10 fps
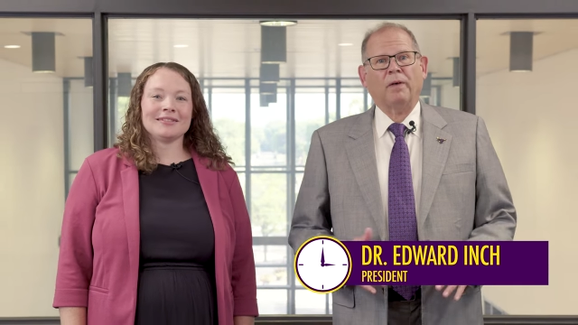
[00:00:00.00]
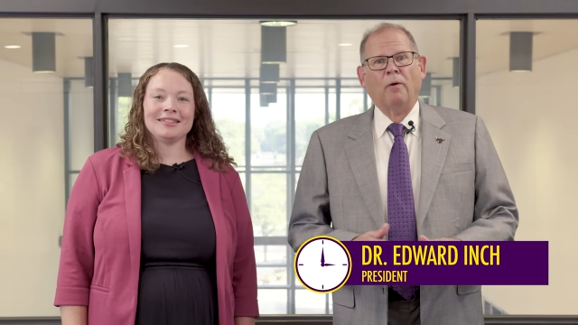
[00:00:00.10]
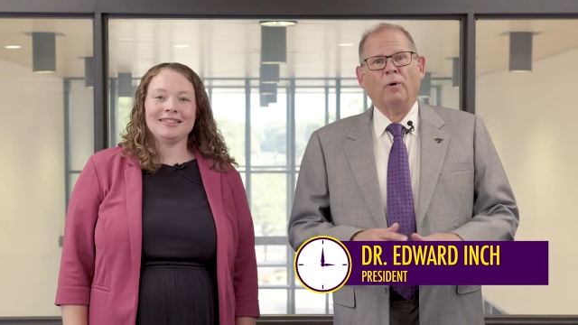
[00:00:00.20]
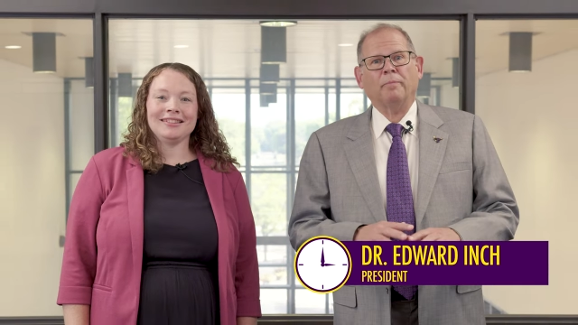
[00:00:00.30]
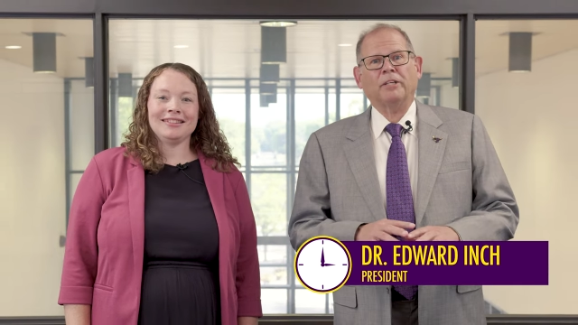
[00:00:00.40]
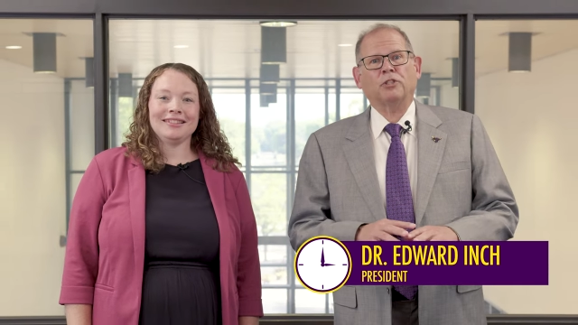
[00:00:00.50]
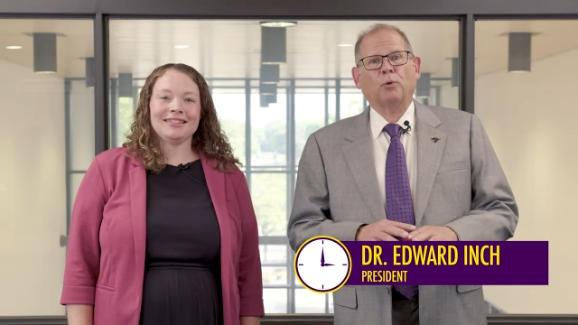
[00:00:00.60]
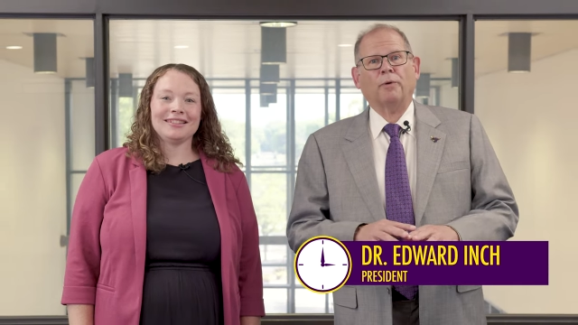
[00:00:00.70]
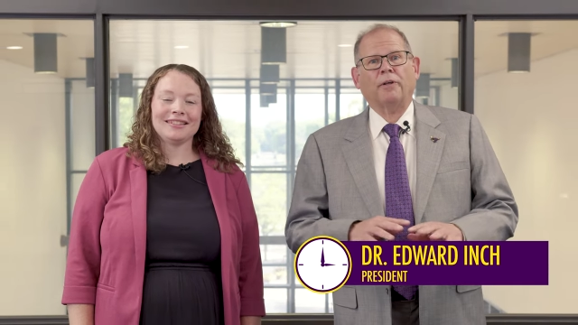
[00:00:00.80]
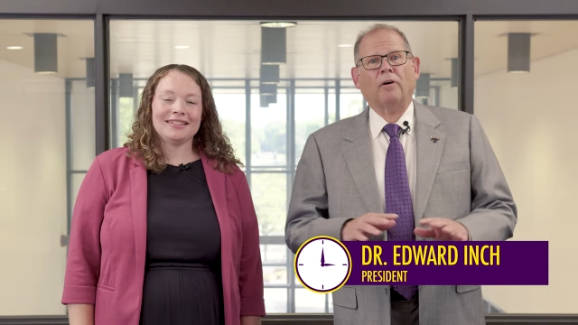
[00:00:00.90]
Speaker 1: I want to make
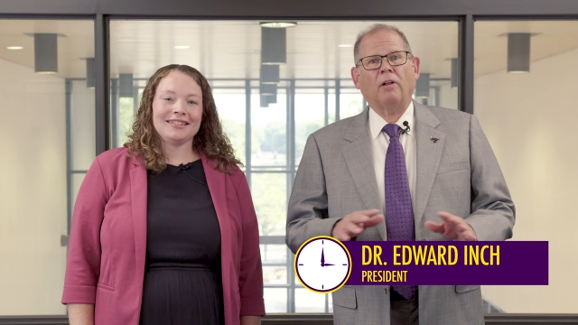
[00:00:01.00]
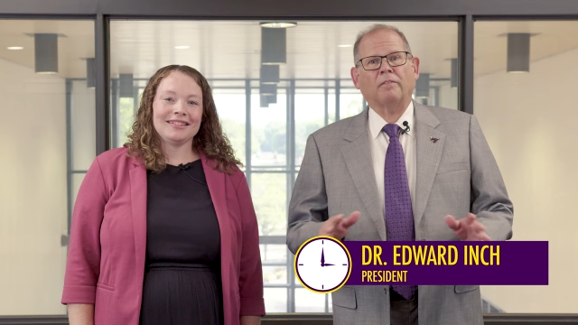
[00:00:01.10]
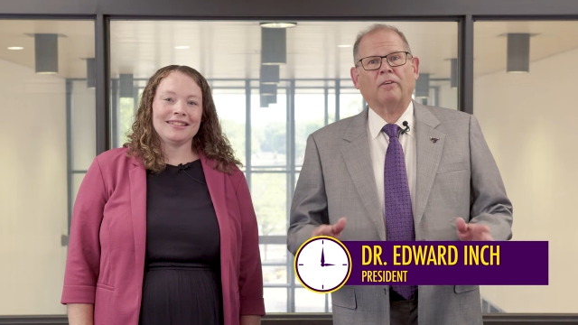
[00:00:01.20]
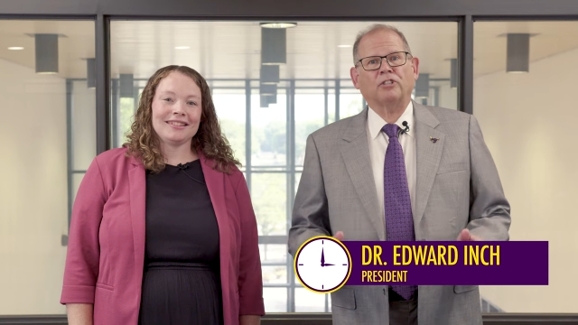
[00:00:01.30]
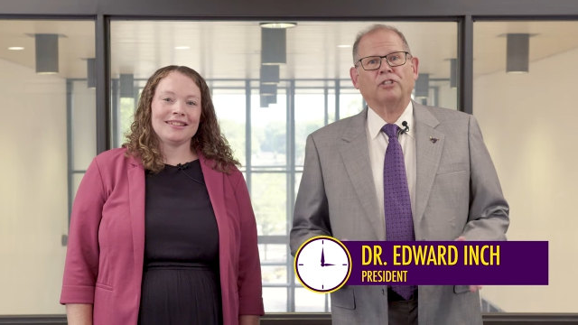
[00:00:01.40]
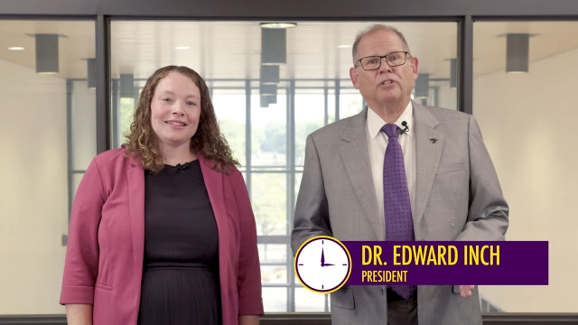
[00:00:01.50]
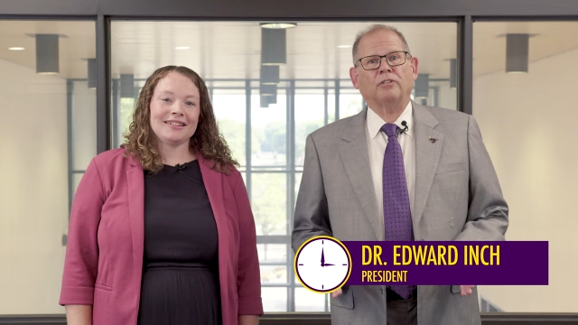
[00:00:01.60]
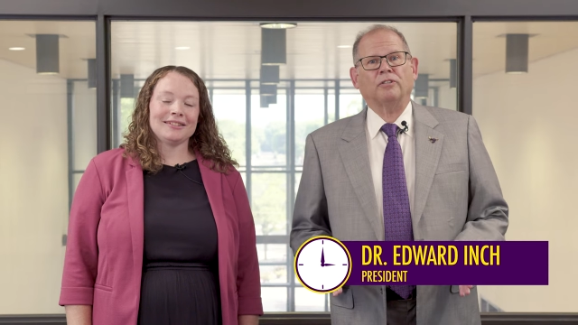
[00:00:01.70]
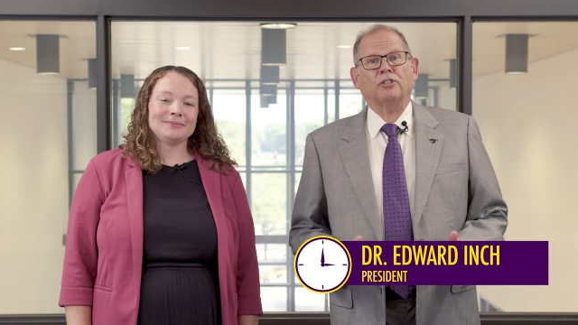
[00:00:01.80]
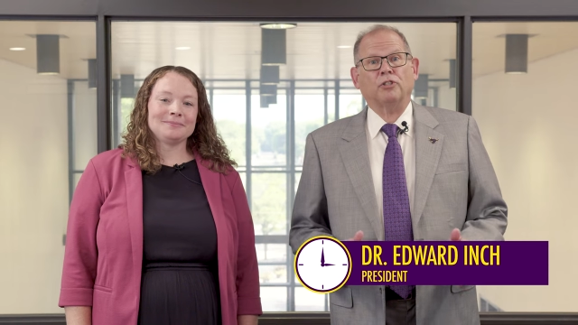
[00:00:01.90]
sure that all of our
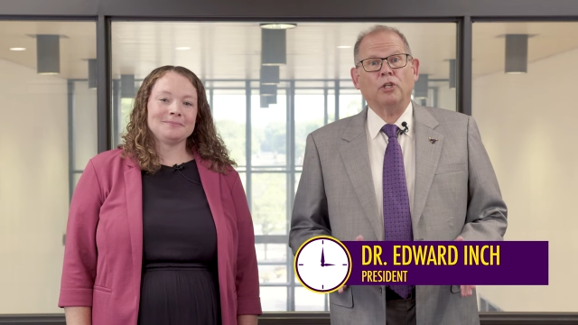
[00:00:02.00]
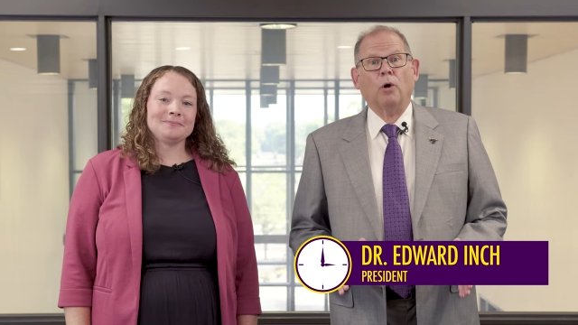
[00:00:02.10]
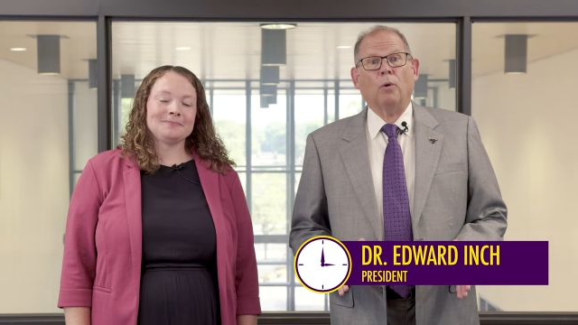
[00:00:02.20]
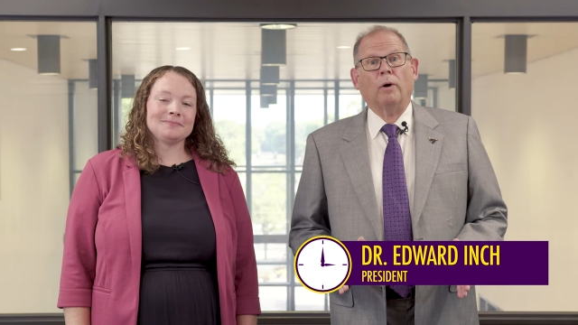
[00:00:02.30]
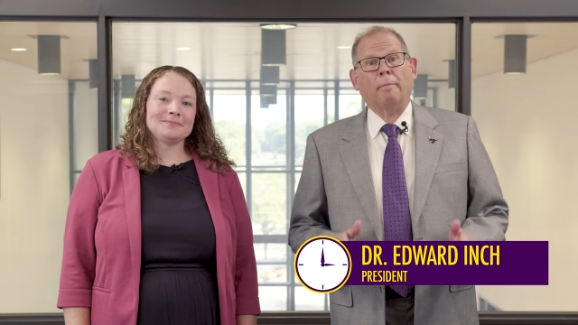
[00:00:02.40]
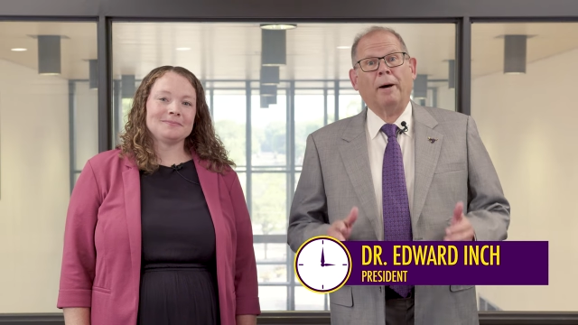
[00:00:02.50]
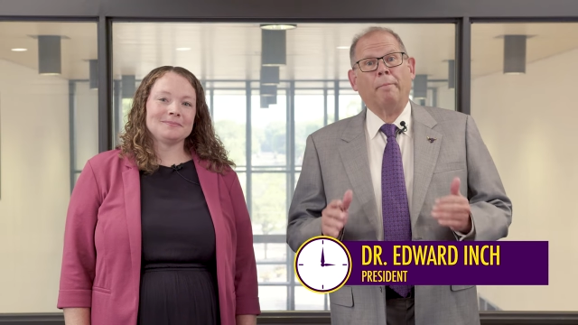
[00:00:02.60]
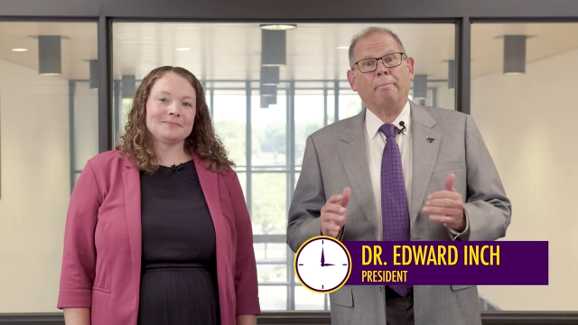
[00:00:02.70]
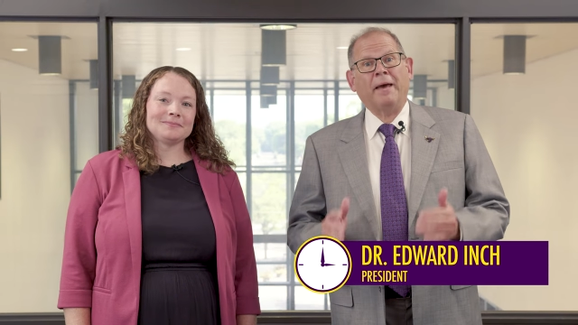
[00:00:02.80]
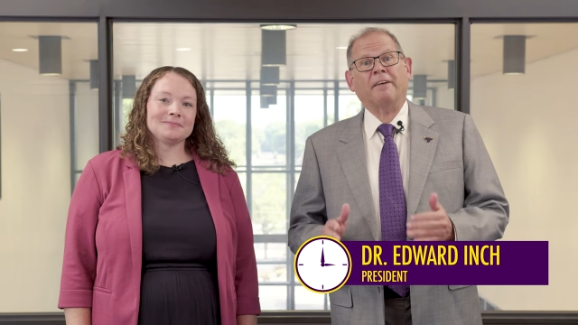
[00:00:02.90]
students know
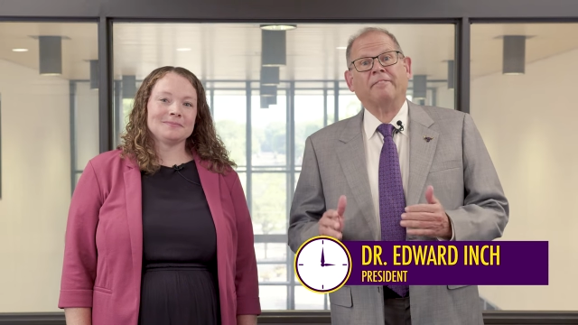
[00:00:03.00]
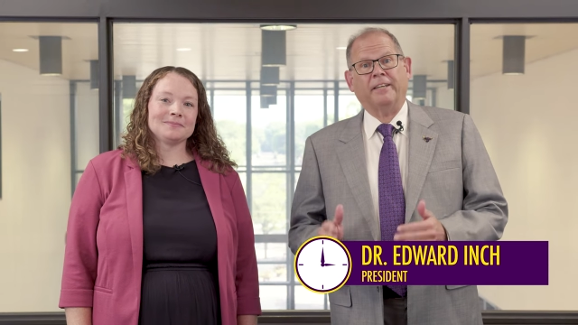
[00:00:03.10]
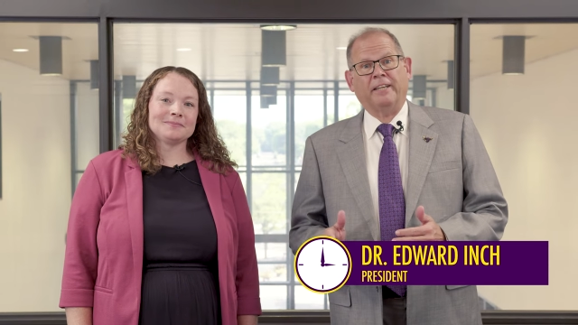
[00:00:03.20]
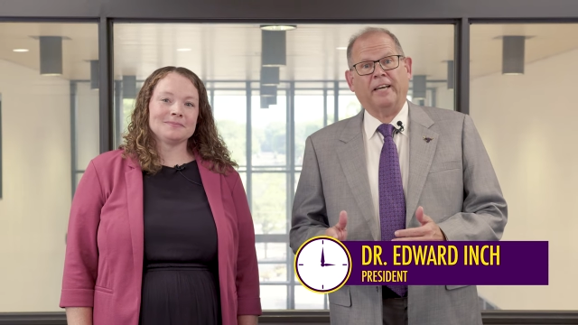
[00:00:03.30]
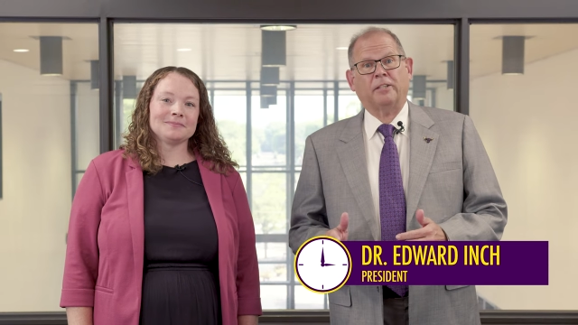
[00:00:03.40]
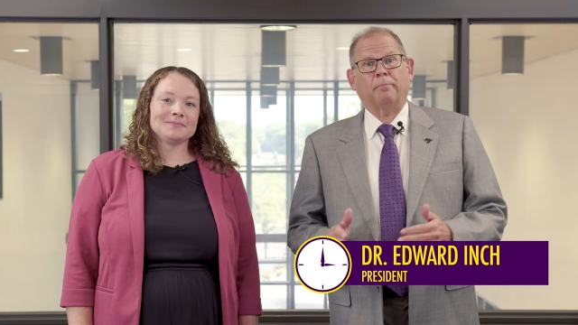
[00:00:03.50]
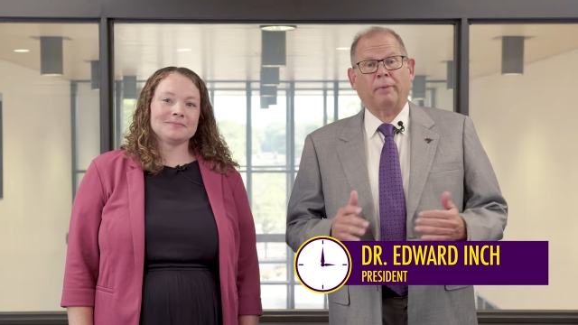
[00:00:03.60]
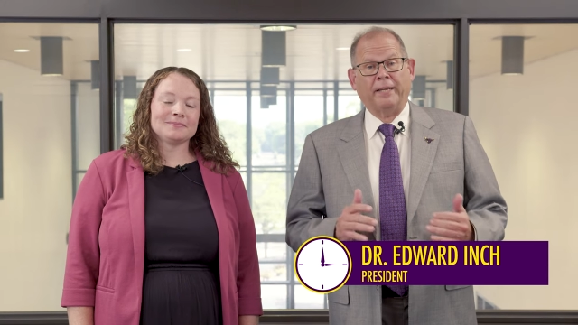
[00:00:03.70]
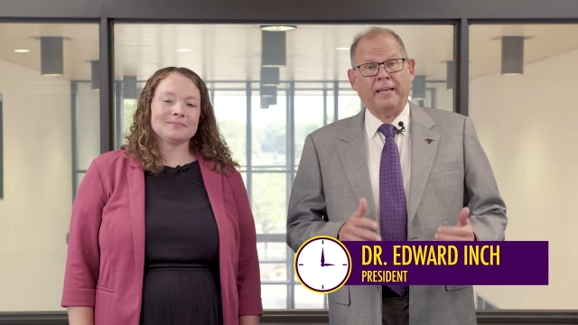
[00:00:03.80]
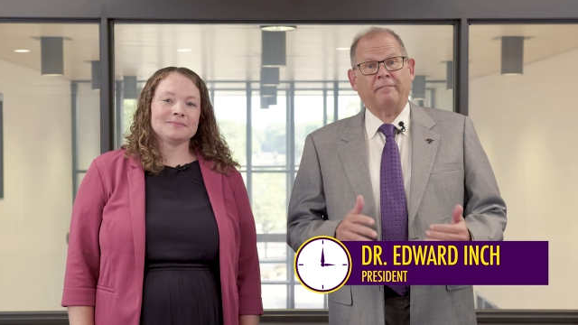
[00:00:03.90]
about MavConnect
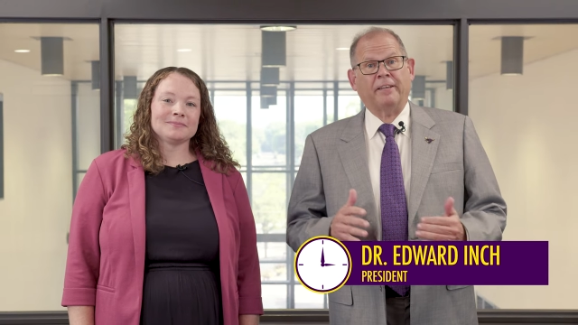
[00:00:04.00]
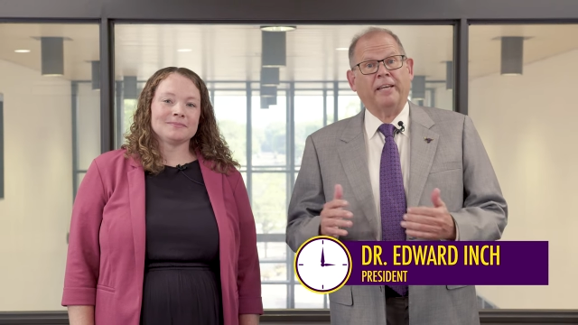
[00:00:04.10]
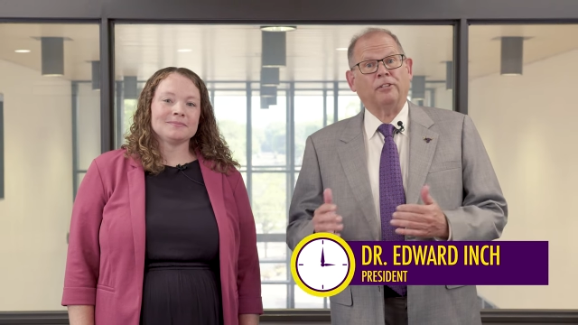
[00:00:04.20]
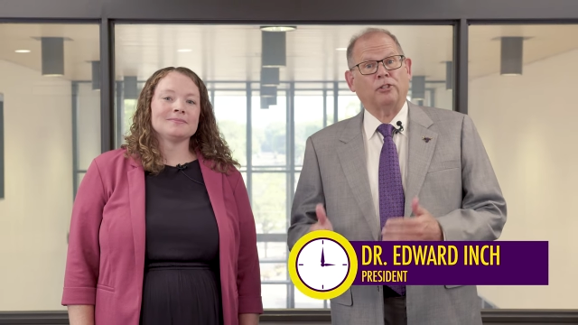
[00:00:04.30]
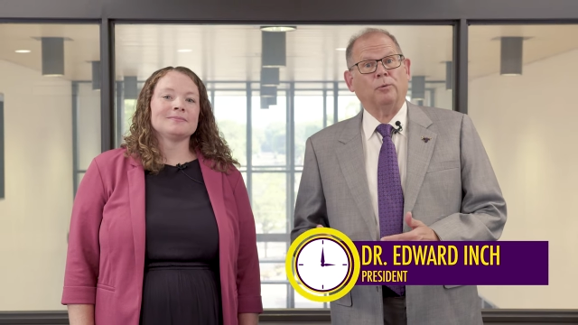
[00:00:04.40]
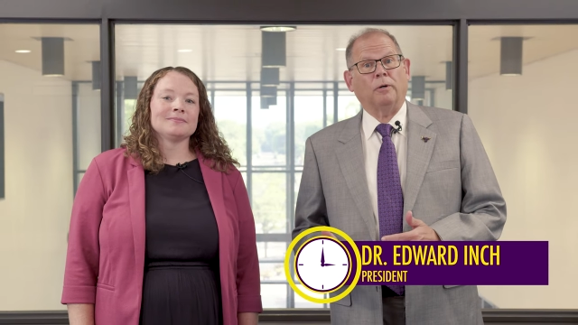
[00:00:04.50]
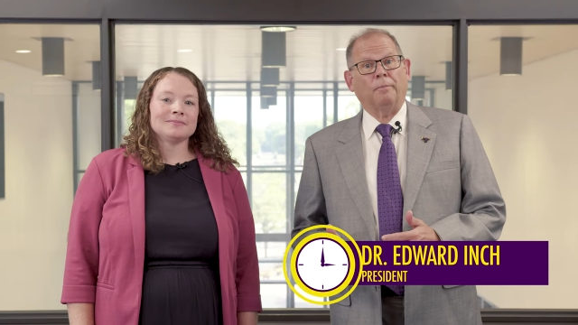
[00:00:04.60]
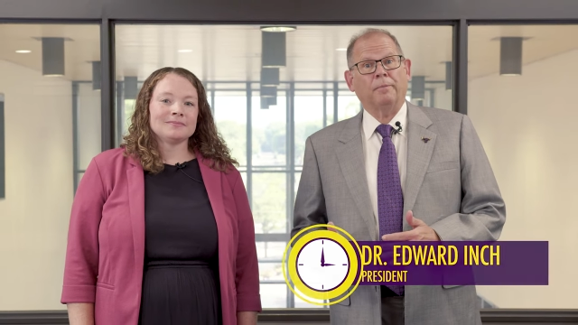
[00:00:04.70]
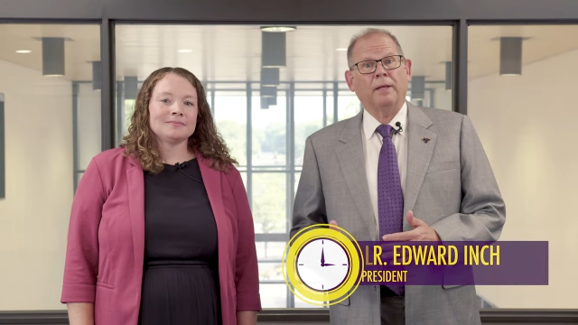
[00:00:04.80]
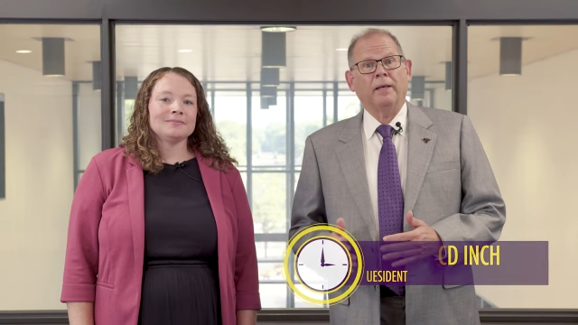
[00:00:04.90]
by Navigate tool.